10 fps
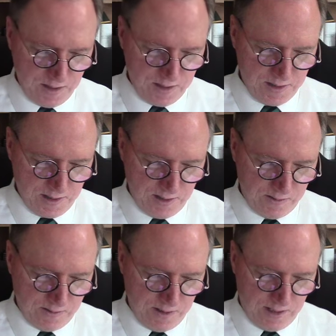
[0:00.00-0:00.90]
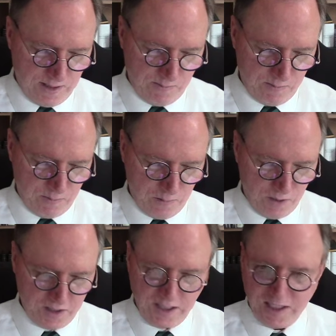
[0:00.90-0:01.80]
So um, we're
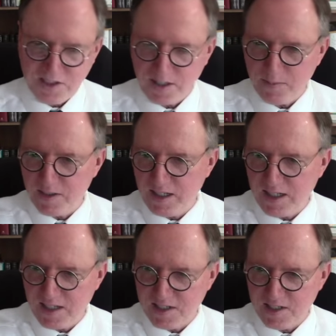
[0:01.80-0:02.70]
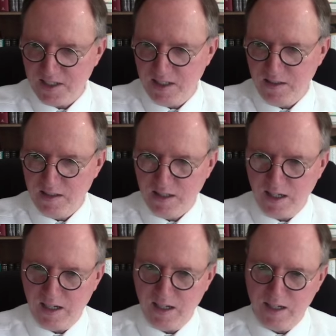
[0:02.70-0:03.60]
looking at something that has
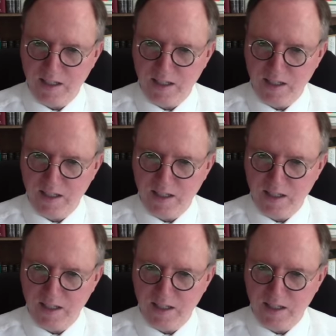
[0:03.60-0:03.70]
uh,